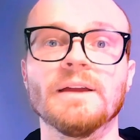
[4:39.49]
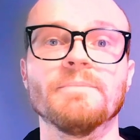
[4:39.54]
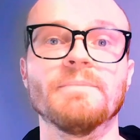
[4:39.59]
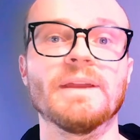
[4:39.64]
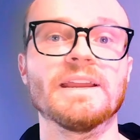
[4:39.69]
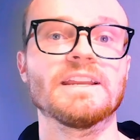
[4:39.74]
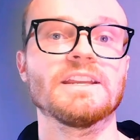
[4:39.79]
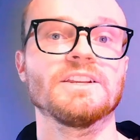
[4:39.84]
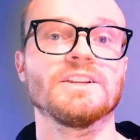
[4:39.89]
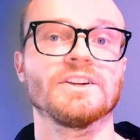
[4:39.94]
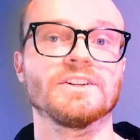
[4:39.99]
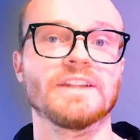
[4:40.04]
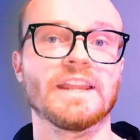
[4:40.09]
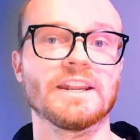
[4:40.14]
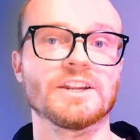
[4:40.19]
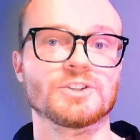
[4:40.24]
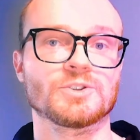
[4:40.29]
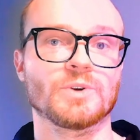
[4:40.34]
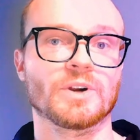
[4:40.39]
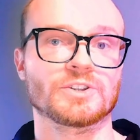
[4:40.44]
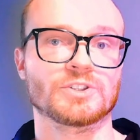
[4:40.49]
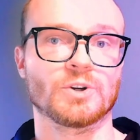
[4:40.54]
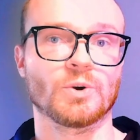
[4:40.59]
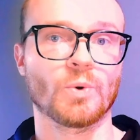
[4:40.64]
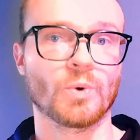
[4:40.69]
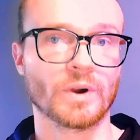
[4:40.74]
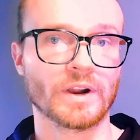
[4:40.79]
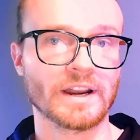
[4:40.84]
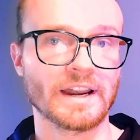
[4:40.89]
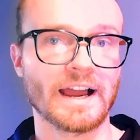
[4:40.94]
making your data structure
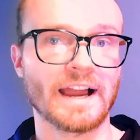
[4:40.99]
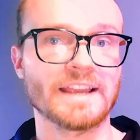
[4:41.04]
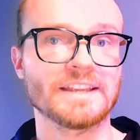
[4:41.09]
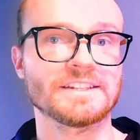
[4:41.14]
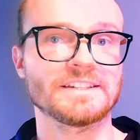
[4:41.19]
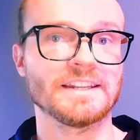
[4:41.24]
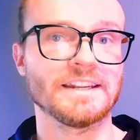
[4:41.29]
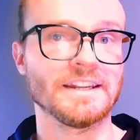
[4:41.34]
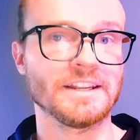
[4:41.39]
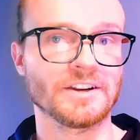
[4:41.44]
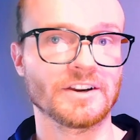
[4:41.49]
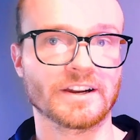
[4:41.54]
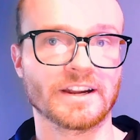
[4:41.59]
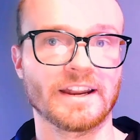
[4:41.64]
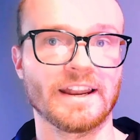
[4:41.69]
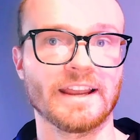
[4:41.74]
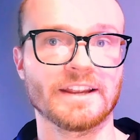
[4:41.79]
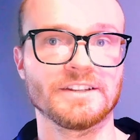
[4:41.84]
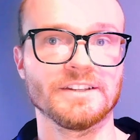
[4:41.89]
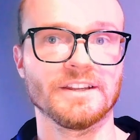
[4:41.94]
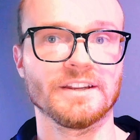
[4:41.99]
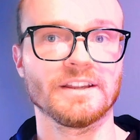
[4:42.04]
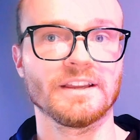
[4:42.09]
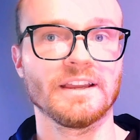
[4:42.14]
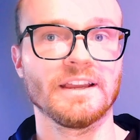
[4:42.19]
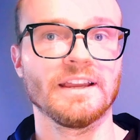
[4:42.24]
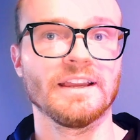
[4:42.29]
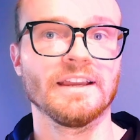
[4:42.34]
organized and interconnected.